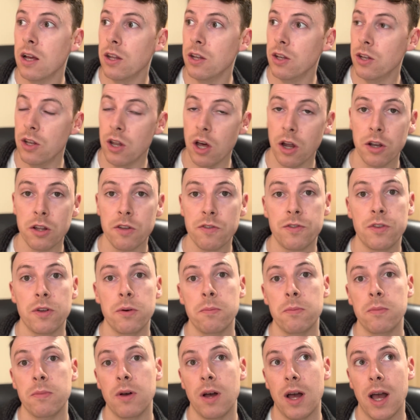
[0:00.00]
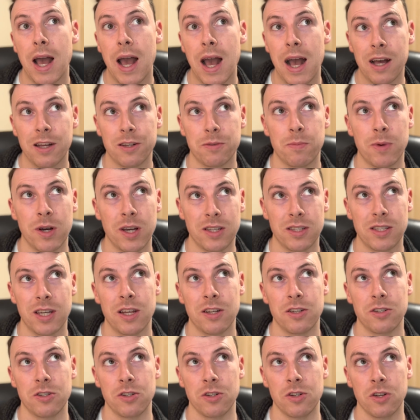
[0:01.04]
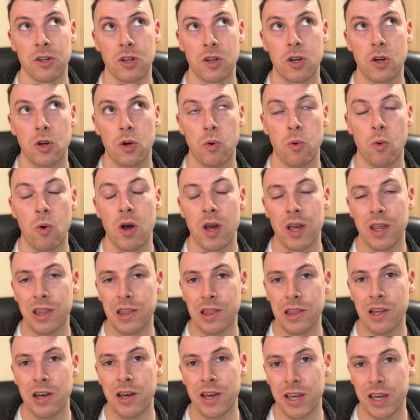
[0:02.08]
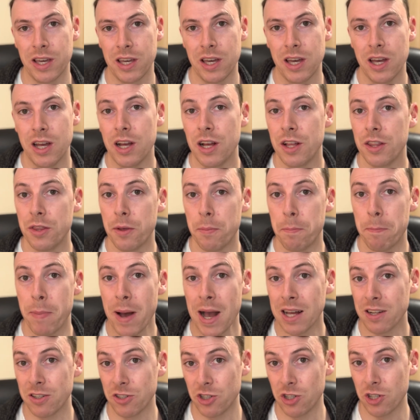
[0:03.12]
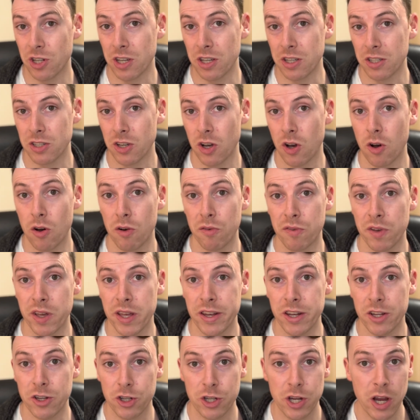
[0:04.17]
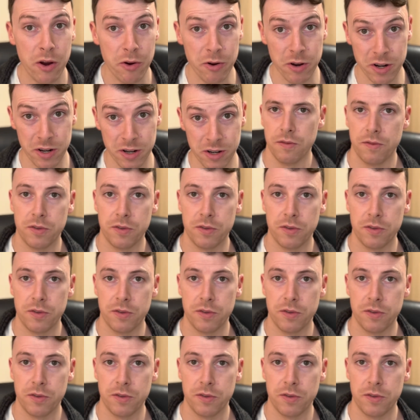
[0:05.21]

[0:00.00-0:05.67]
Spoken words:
none of them had my attention quite like the Banshees of Inisherin.